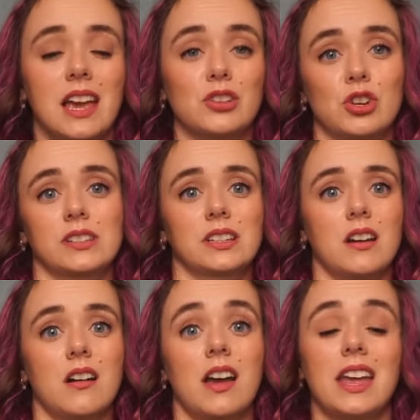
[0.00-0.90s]
at
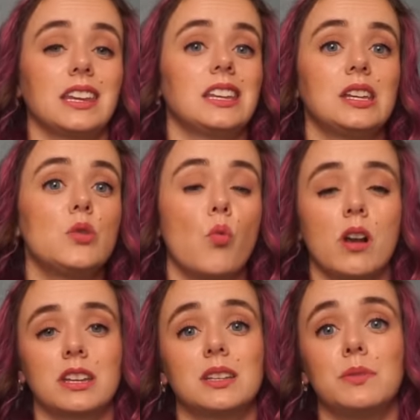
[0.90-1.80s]
Jessica and he
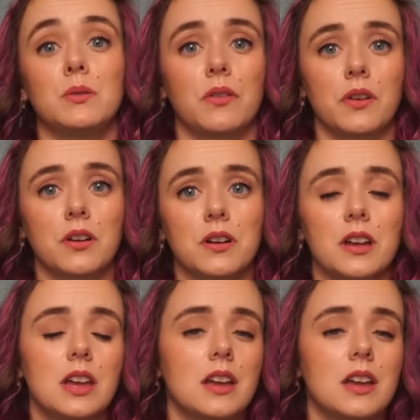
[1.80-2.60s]
wanted to be with her.